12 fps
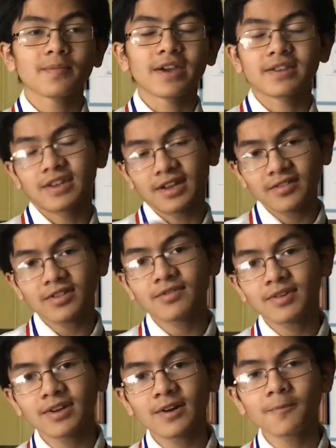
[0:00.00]
at the end of
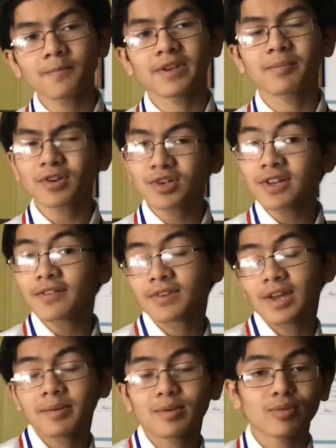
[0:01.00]
this video, especially
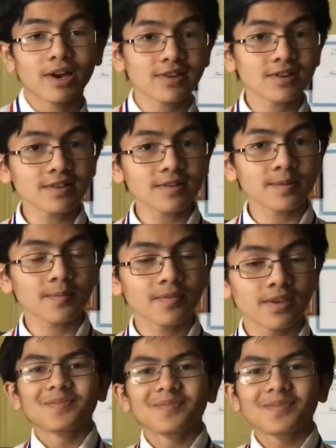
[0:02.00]
of Hizami and Prastik.
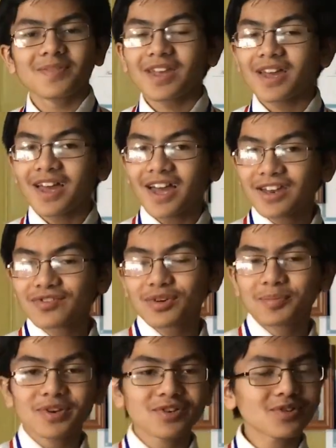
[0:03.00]
As
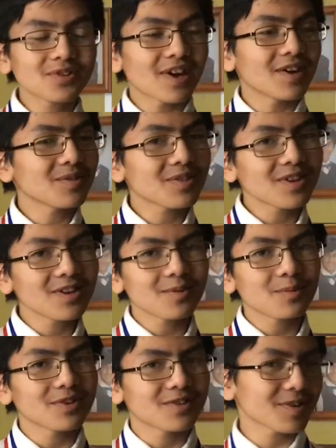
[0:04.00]
for pictures, I don't
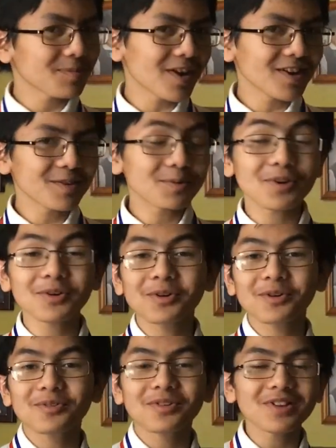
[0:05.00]
think we took many. We
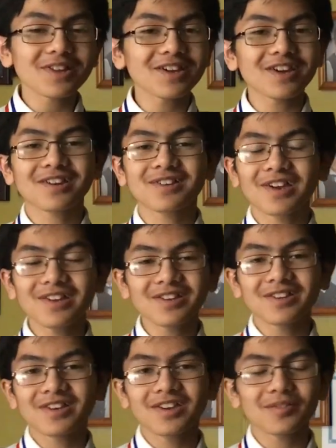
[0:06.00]
were really
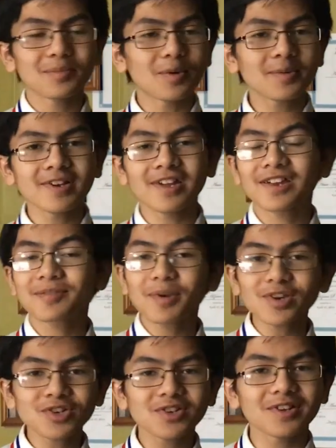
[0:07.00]
excited in the heat of the moment,
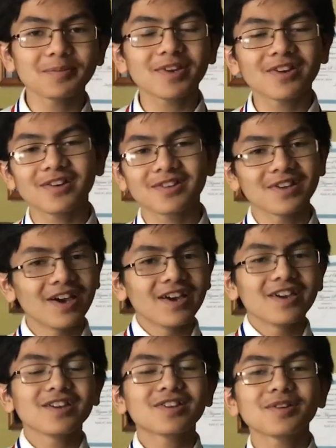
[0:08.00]
especially because
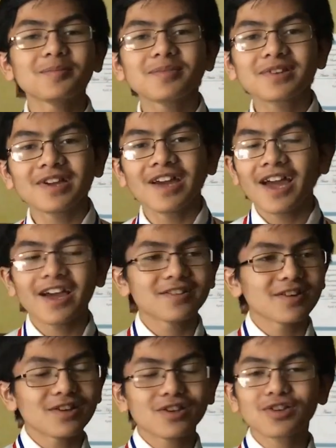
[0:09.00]
E S U M's
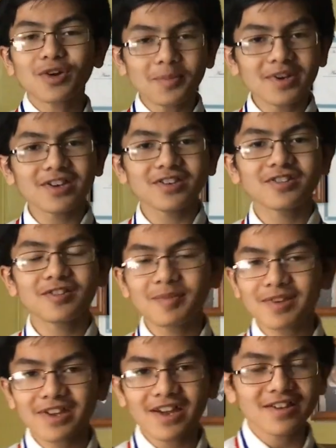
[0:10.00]
had done so many
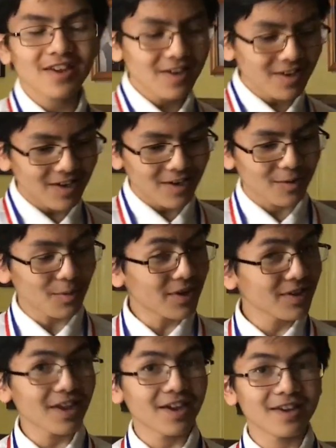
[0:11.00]
achievements that day. Uh,
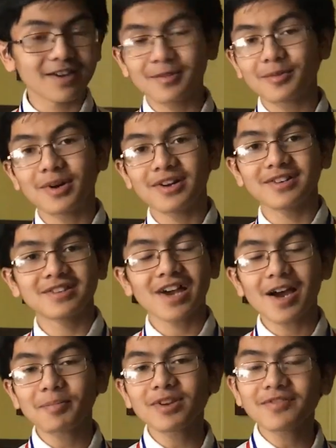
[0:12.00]
one, they won
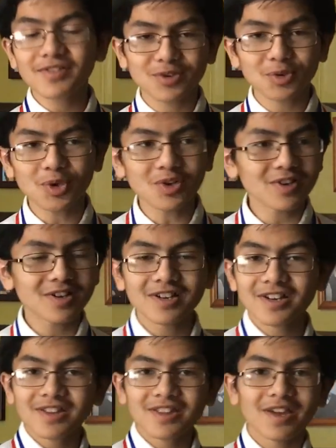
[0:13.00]
top individual,
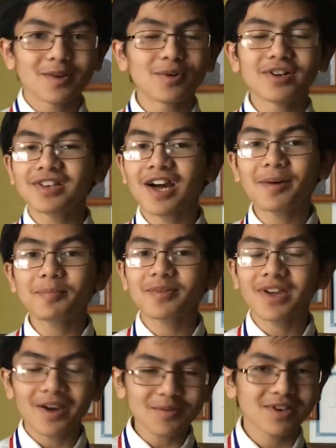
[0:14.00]
they won
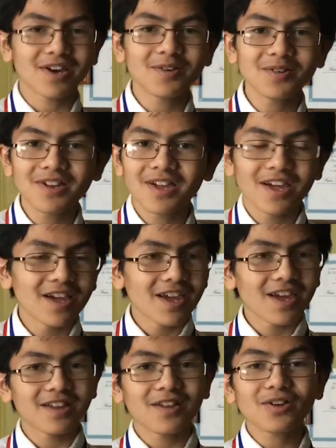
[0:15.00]
top countdown,
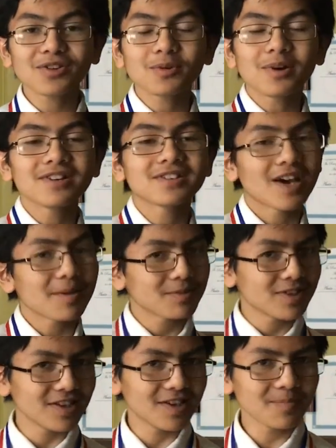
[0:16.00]
and they also won
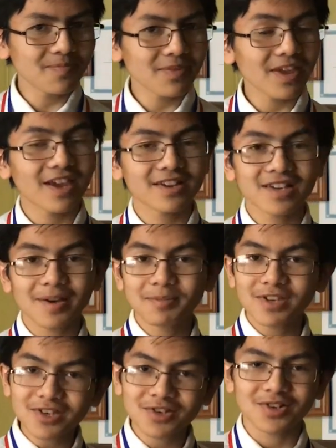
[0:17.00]
top team and
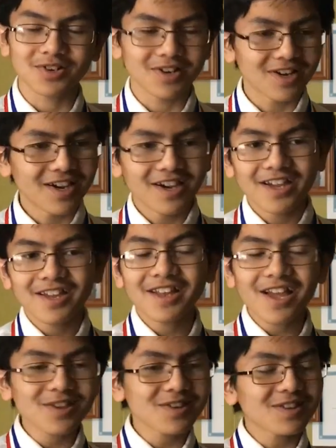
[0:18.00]
top teacher.
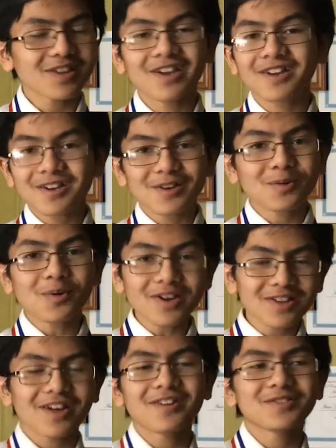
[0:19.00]
And that's like
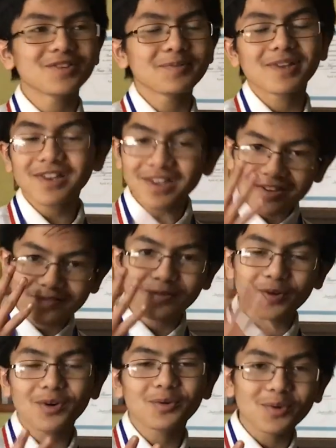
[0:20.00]
quite a lot of achievements. That's like
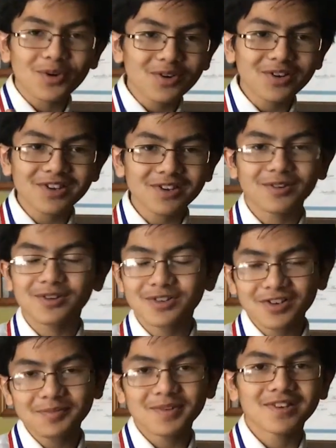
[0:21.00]
four awards or
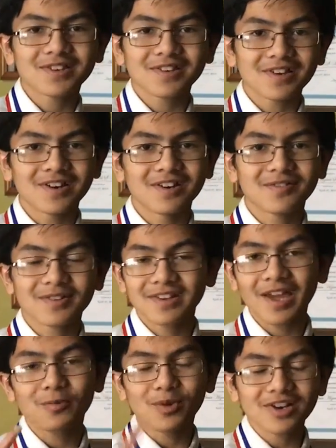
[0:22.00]
achievements uh,
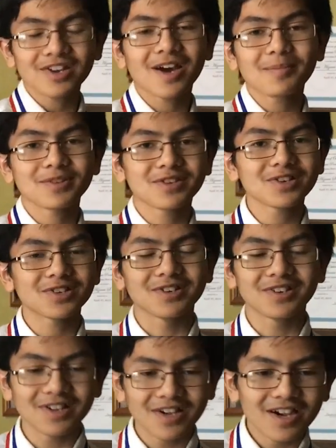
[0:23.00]
in that one
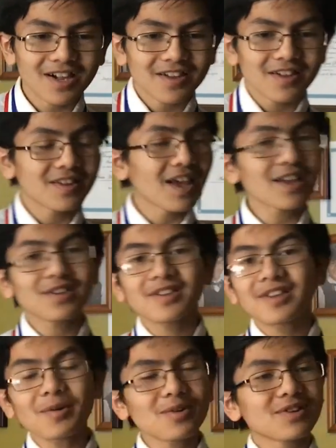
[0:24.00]
competition. And that,
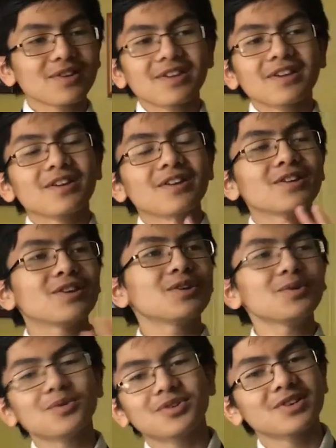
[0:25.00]
that was
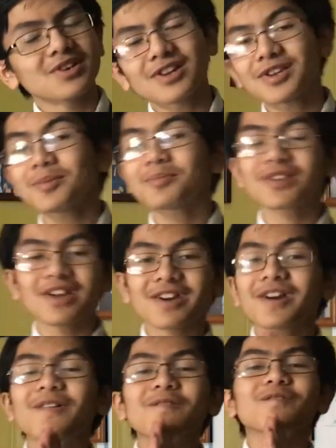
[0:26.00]
huge. E S U M's
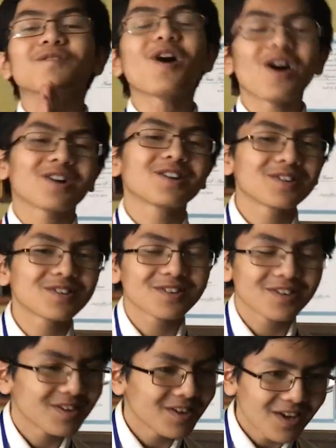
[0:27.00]
like
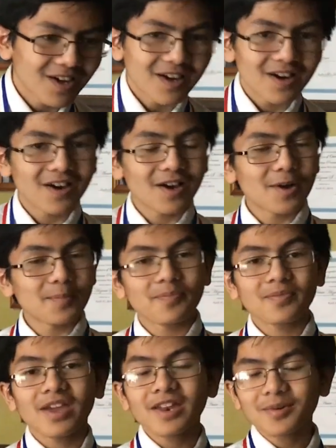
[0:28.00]
rocks.
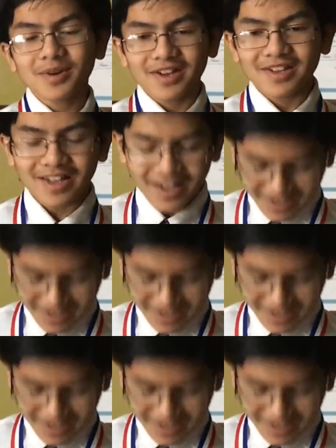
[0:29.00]
Um, anyway,